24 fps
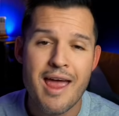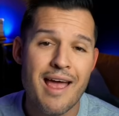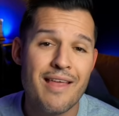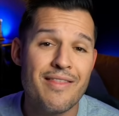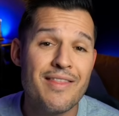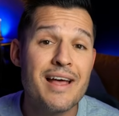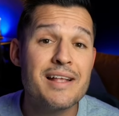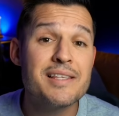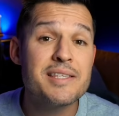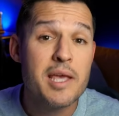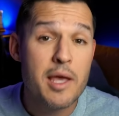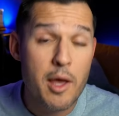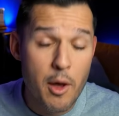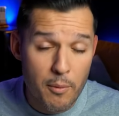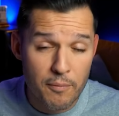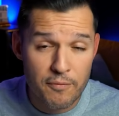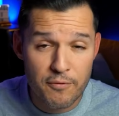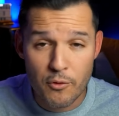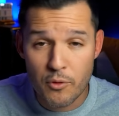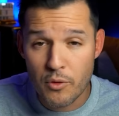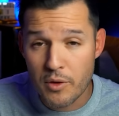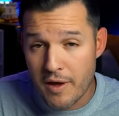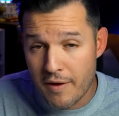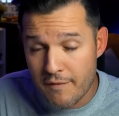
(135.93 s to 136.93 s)
And that's
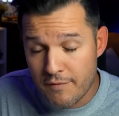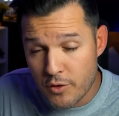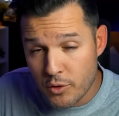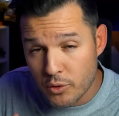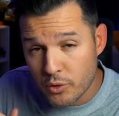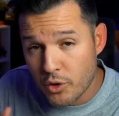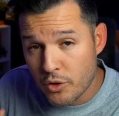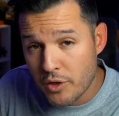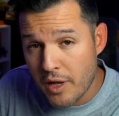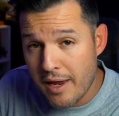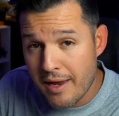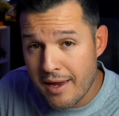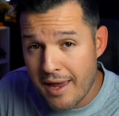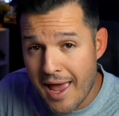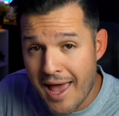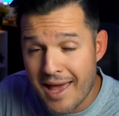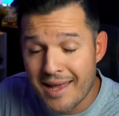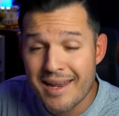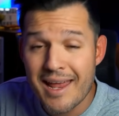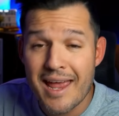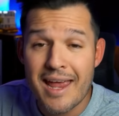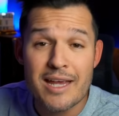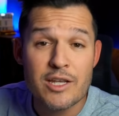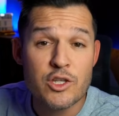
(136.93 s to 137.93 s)
helpful if you're looking
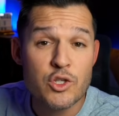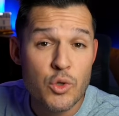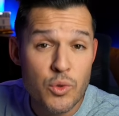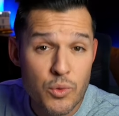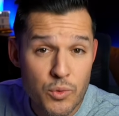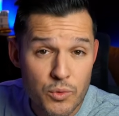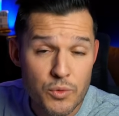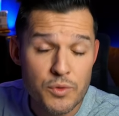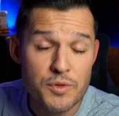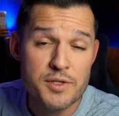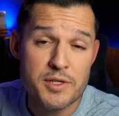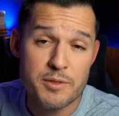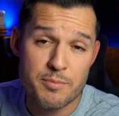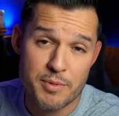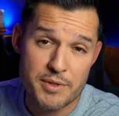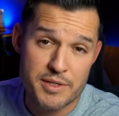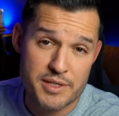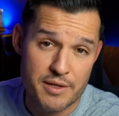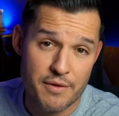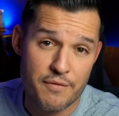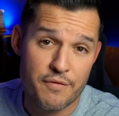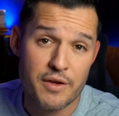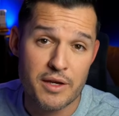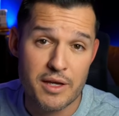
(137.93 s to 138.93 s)
at a tool
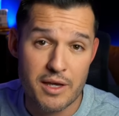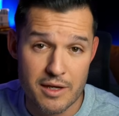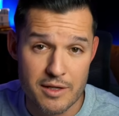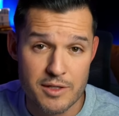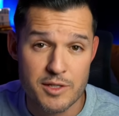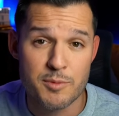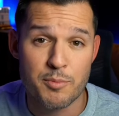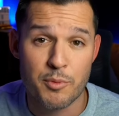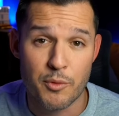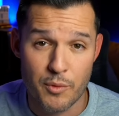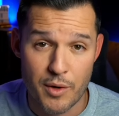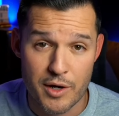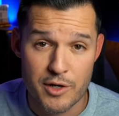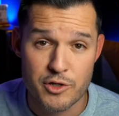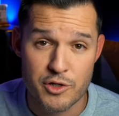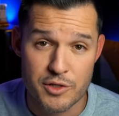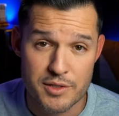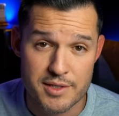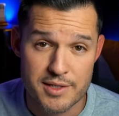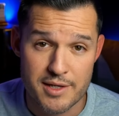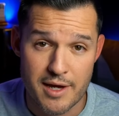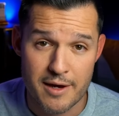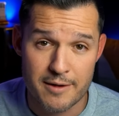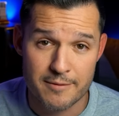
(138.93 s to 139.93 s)
specific inspiration
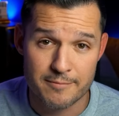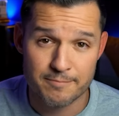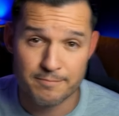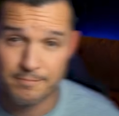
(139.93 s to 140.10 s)
site.